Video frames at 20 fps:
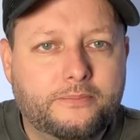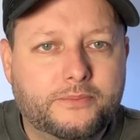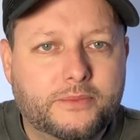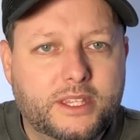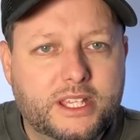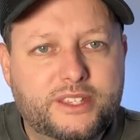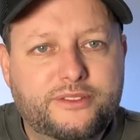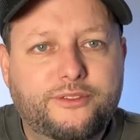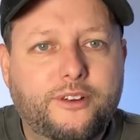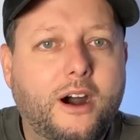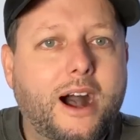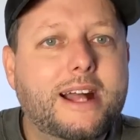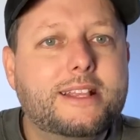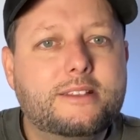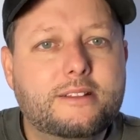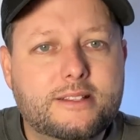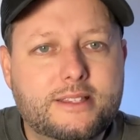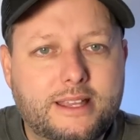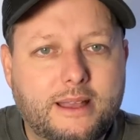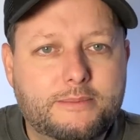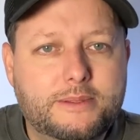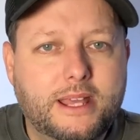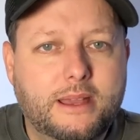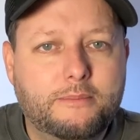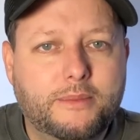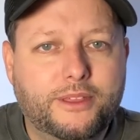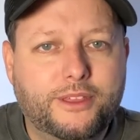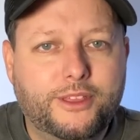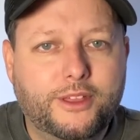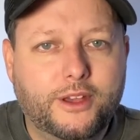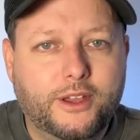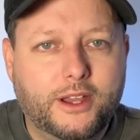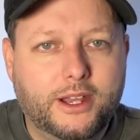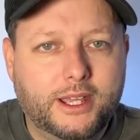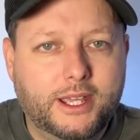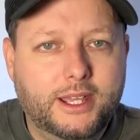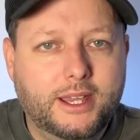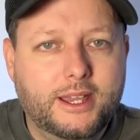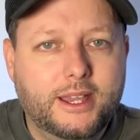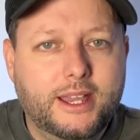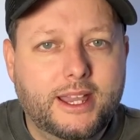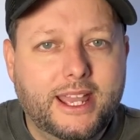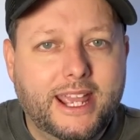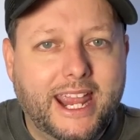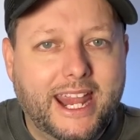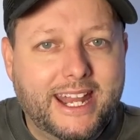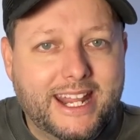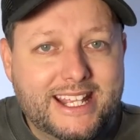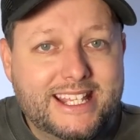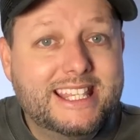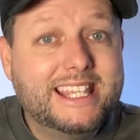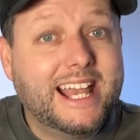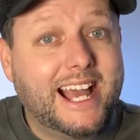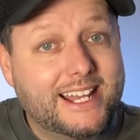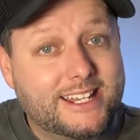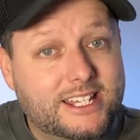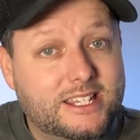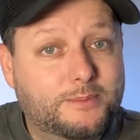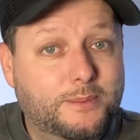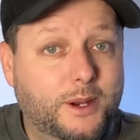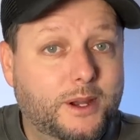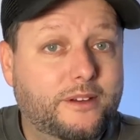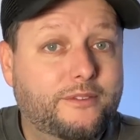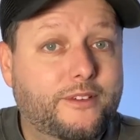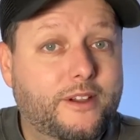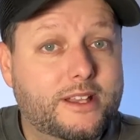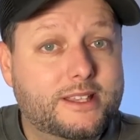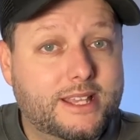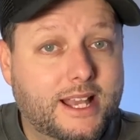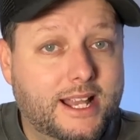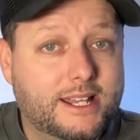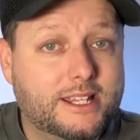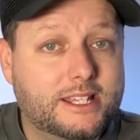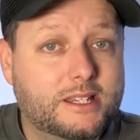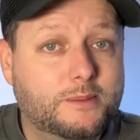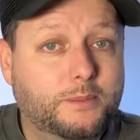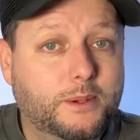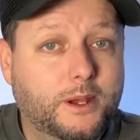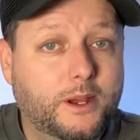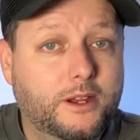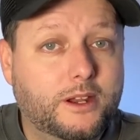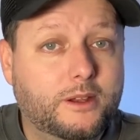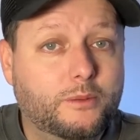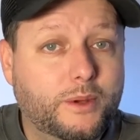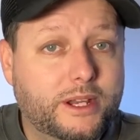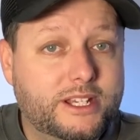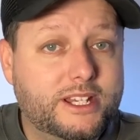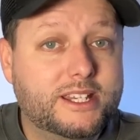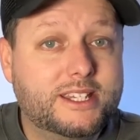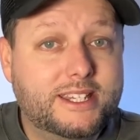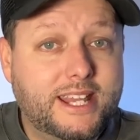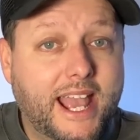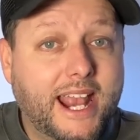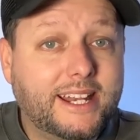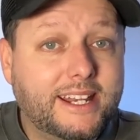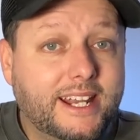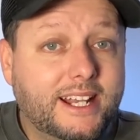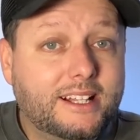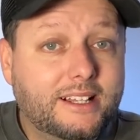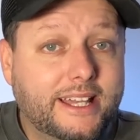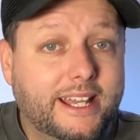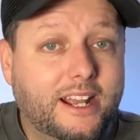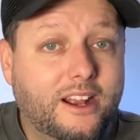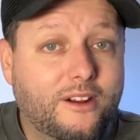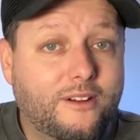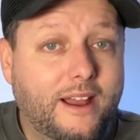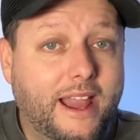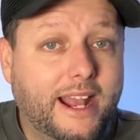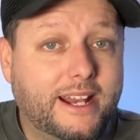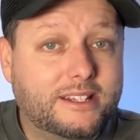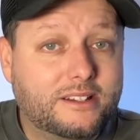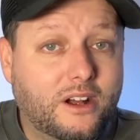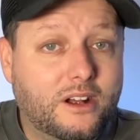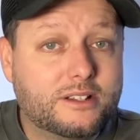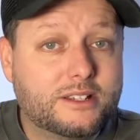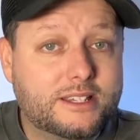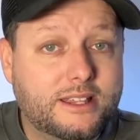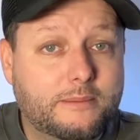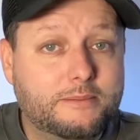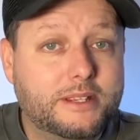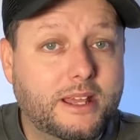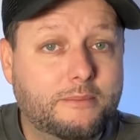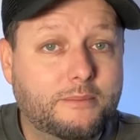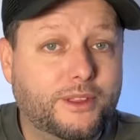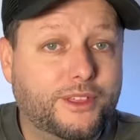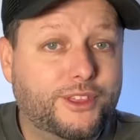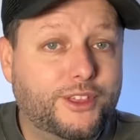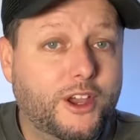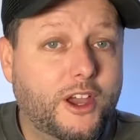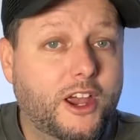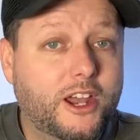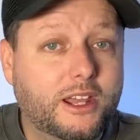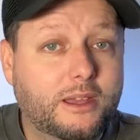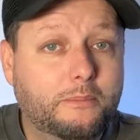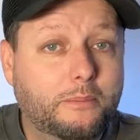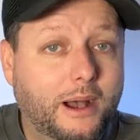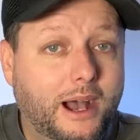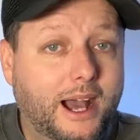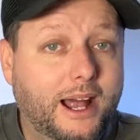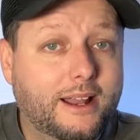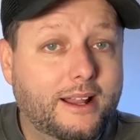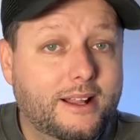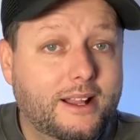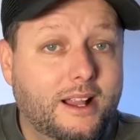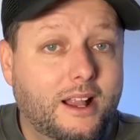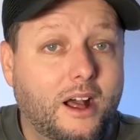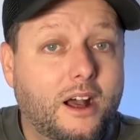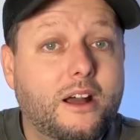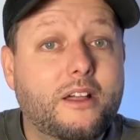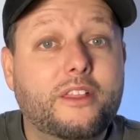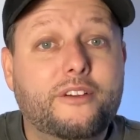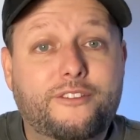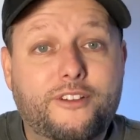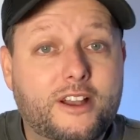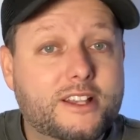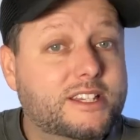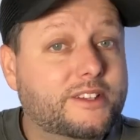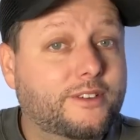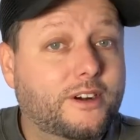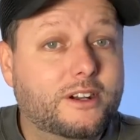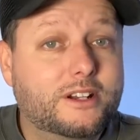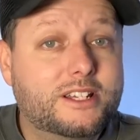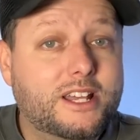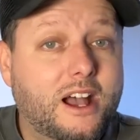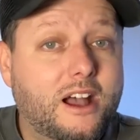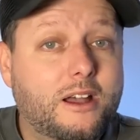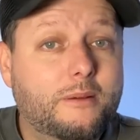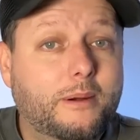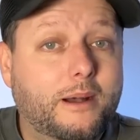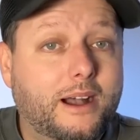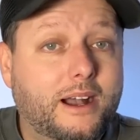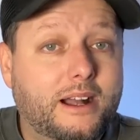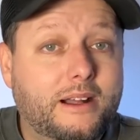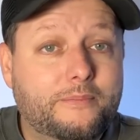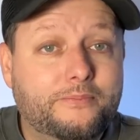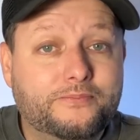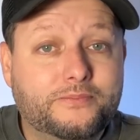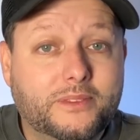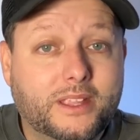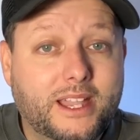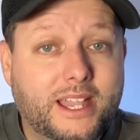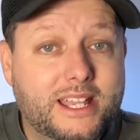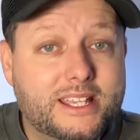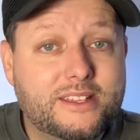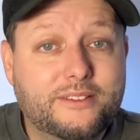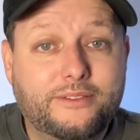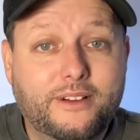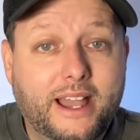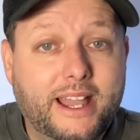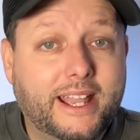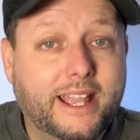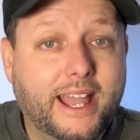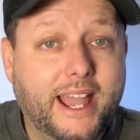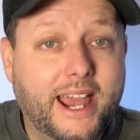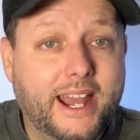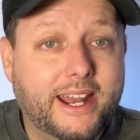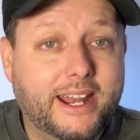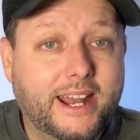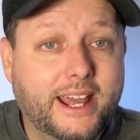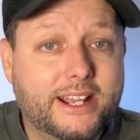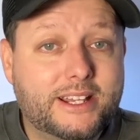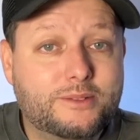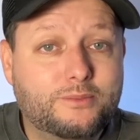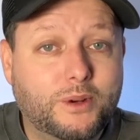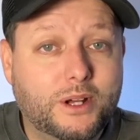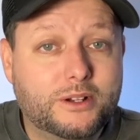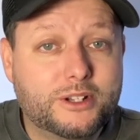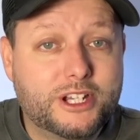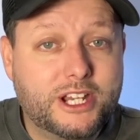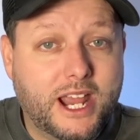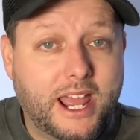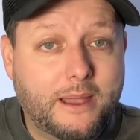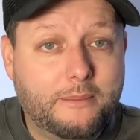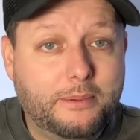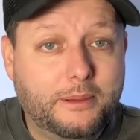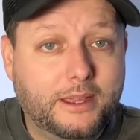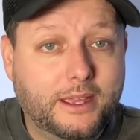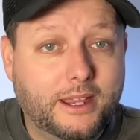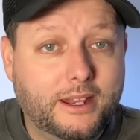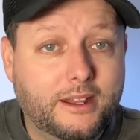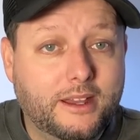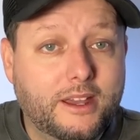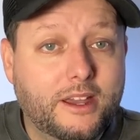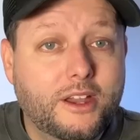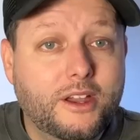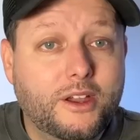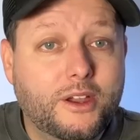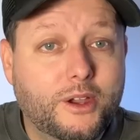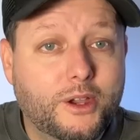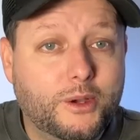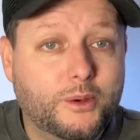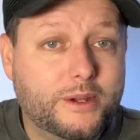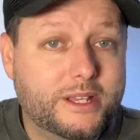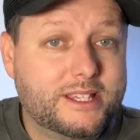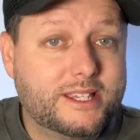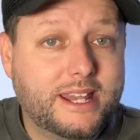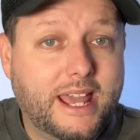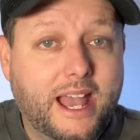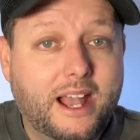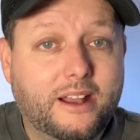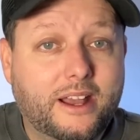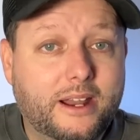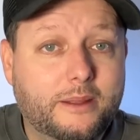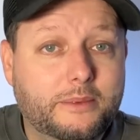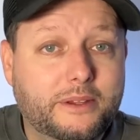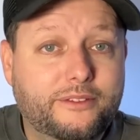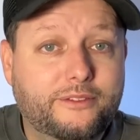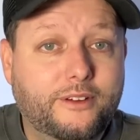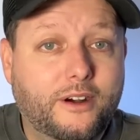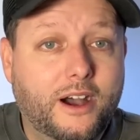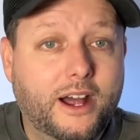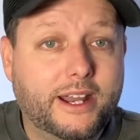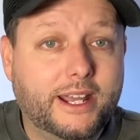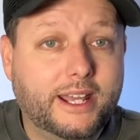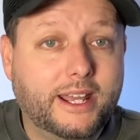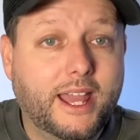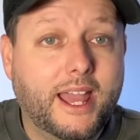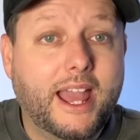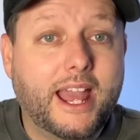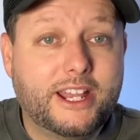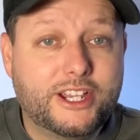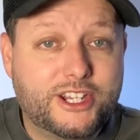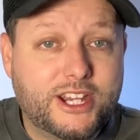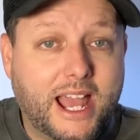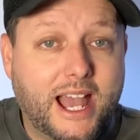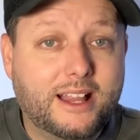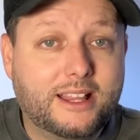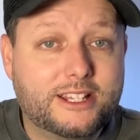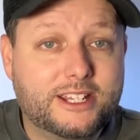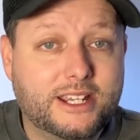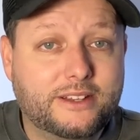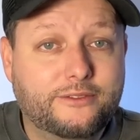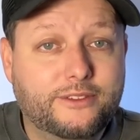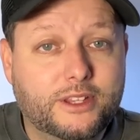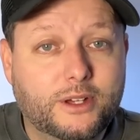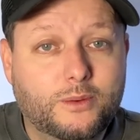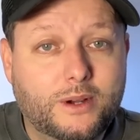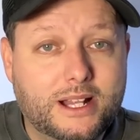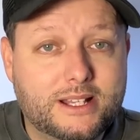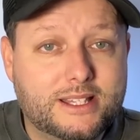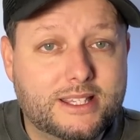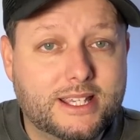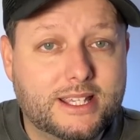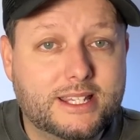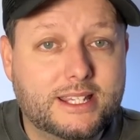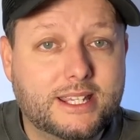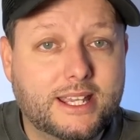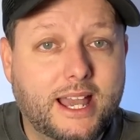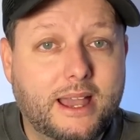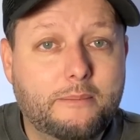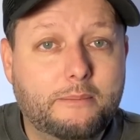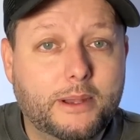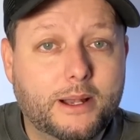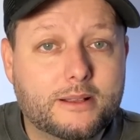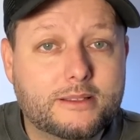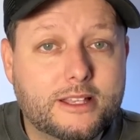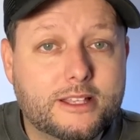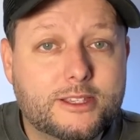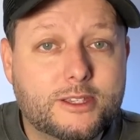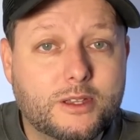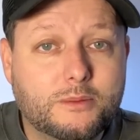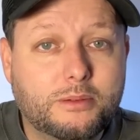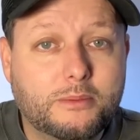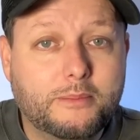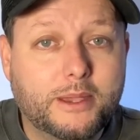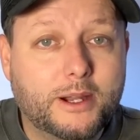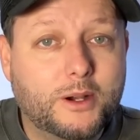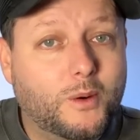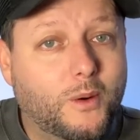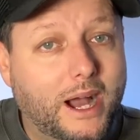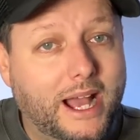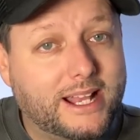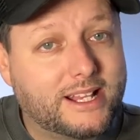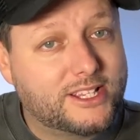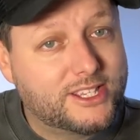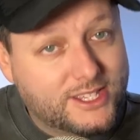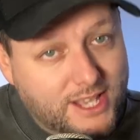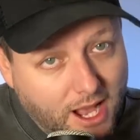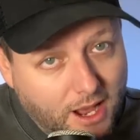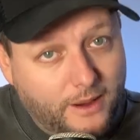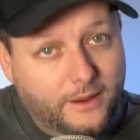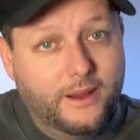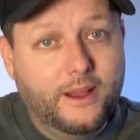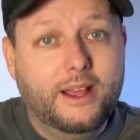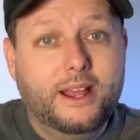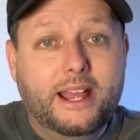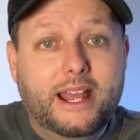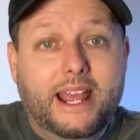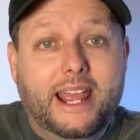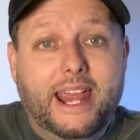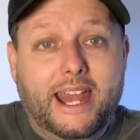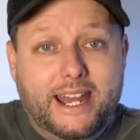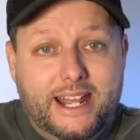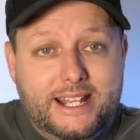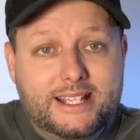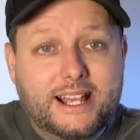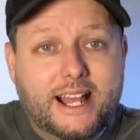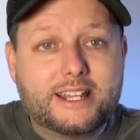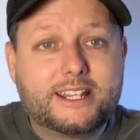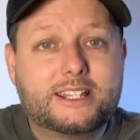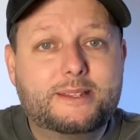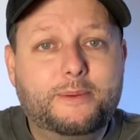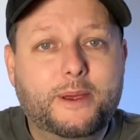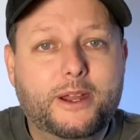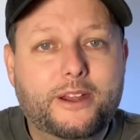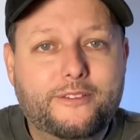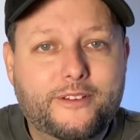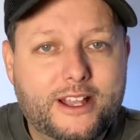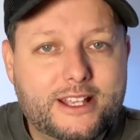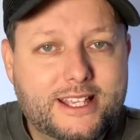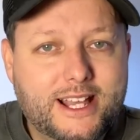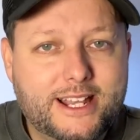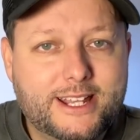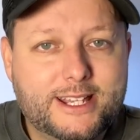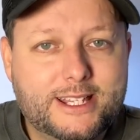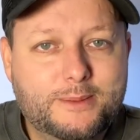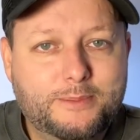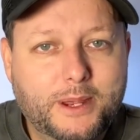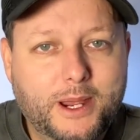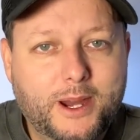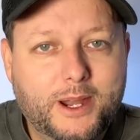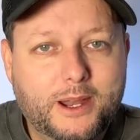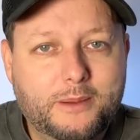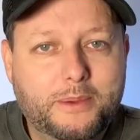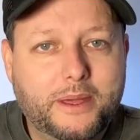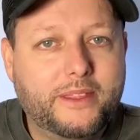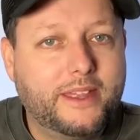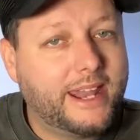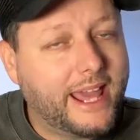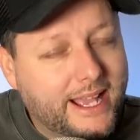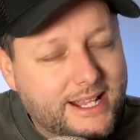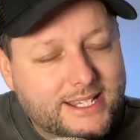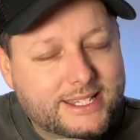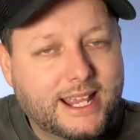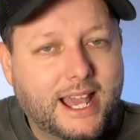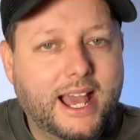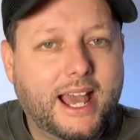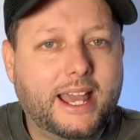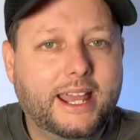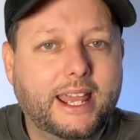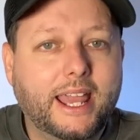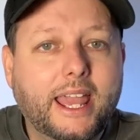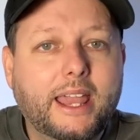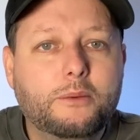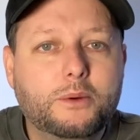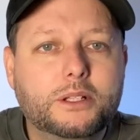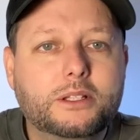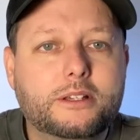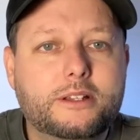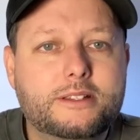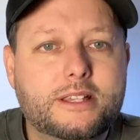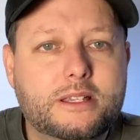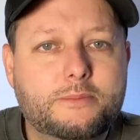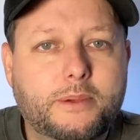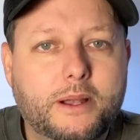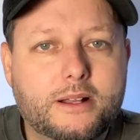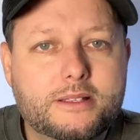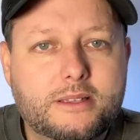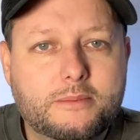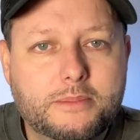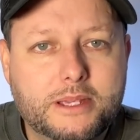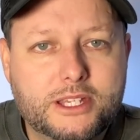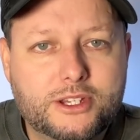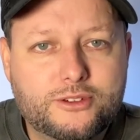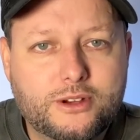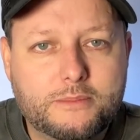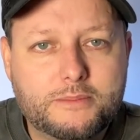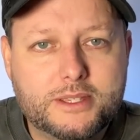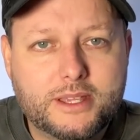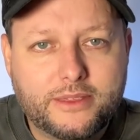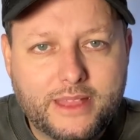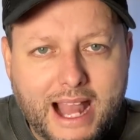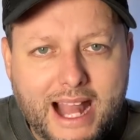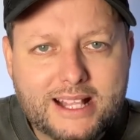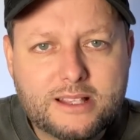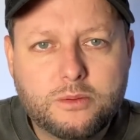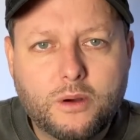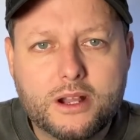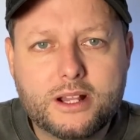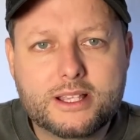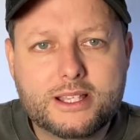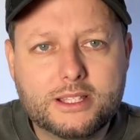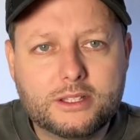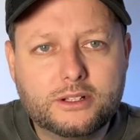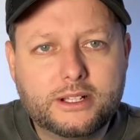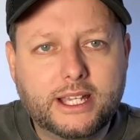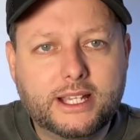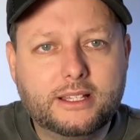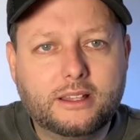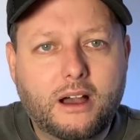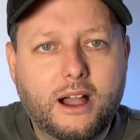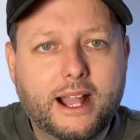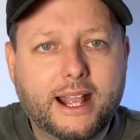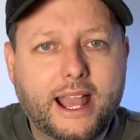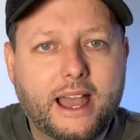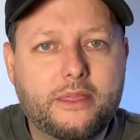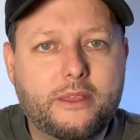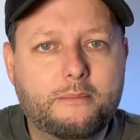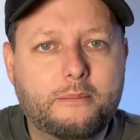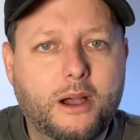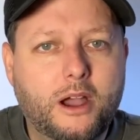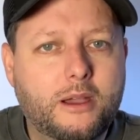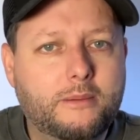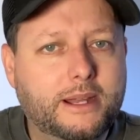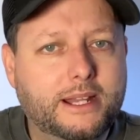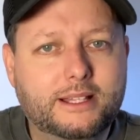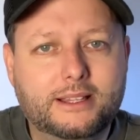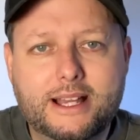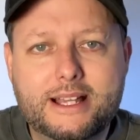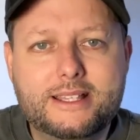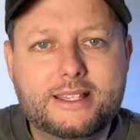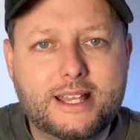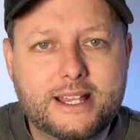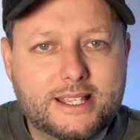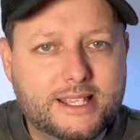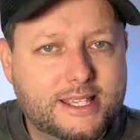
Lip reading: This fight's on September 30. It is the Undisputed versus Undisputed, which is technically correct on September 30, but the 1st of October, he's a vacated ex-world champion who is now going to be fighting and challenging for the 168 belts at super middleweight. So it is Undisputed versus Undisputed, but the next day he will lose his belts and be stripped. So that's what it's looking like at the moment, unless there's